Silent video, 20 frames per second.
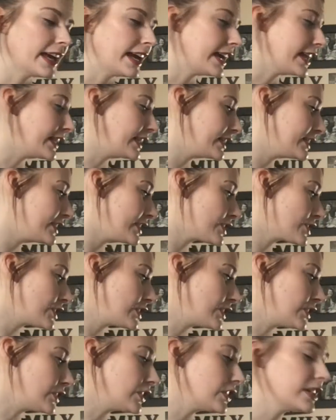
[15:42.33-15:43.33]
an
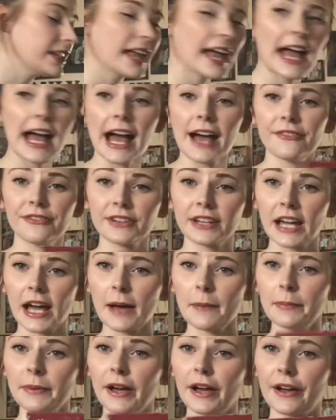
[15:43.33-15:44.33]
additional 1/2
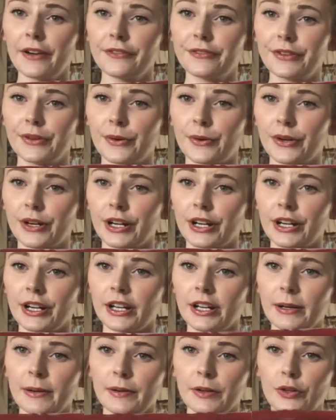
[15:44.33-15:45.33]
cup of
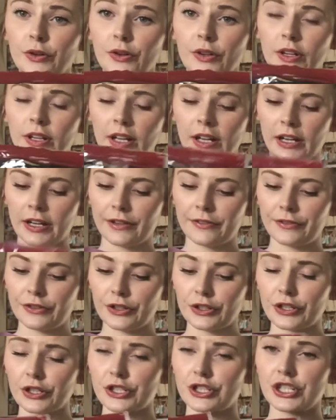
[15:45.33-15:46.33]

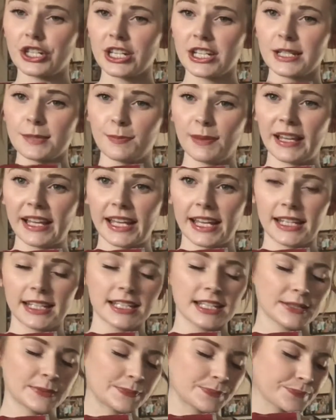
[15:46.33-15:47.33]
your cheese
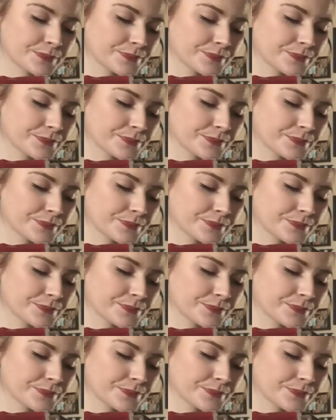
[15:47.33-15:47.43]
blend,